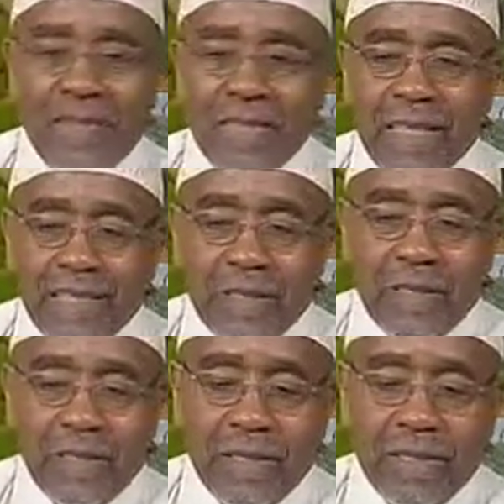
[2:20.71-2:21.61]
I think
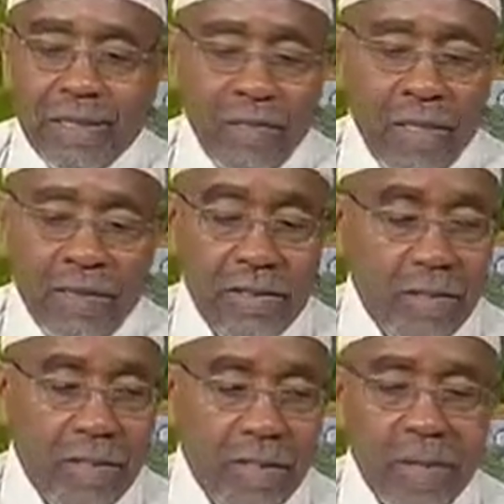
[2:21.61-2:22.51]
that's where these uh,
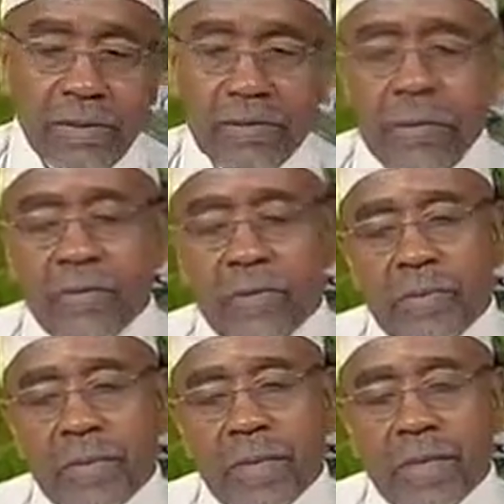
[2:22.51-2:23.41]
stereotypes of myths
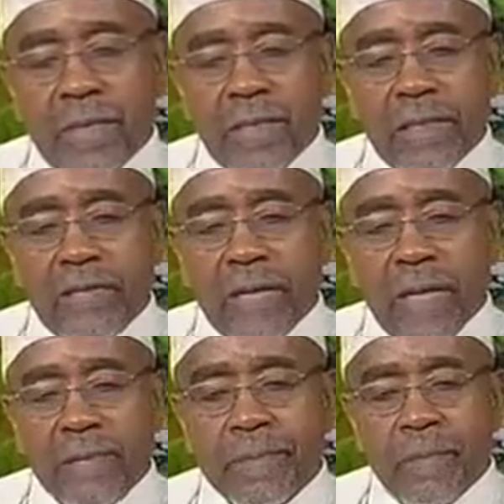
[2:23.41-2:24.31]
mm-hmm. have been
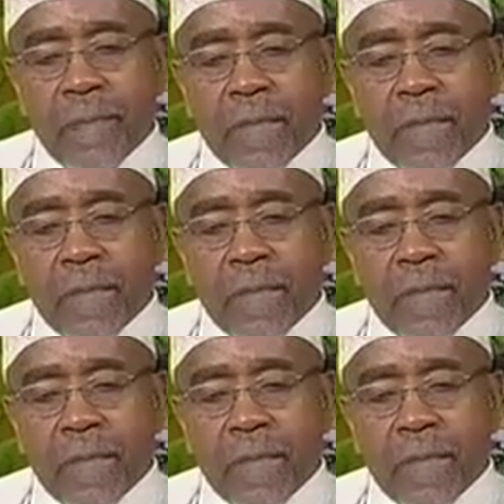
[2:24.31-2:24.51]
intensified.